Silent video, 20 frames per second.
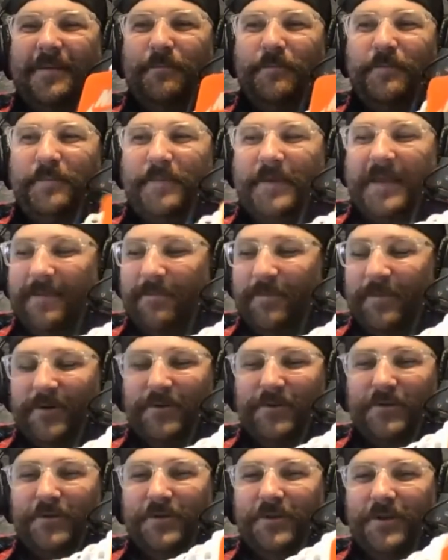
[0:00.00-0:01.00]

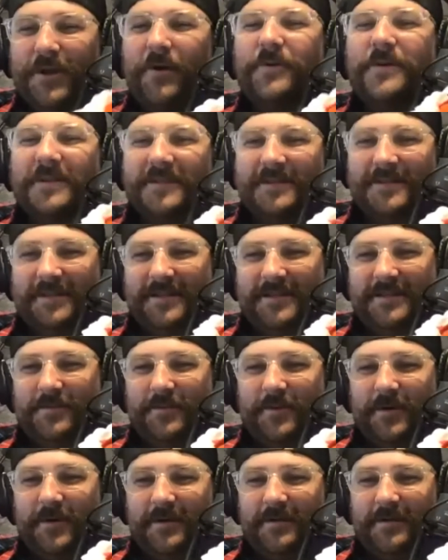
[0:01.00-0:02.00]
people notice this
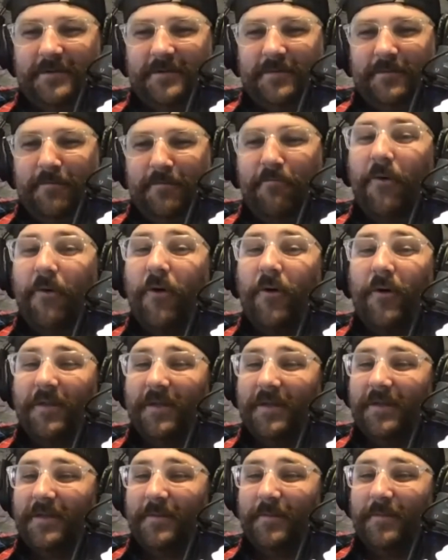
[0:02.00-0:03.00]
one more
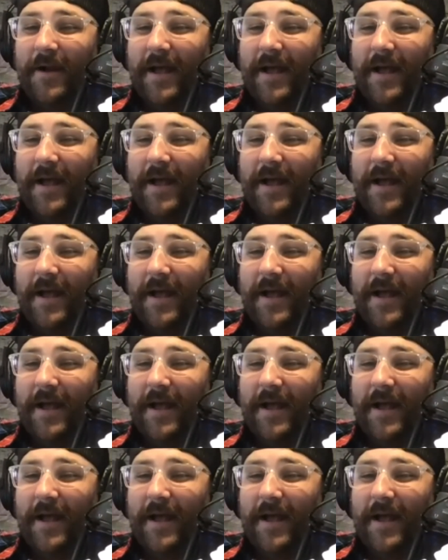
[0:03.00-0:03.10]
than the bread.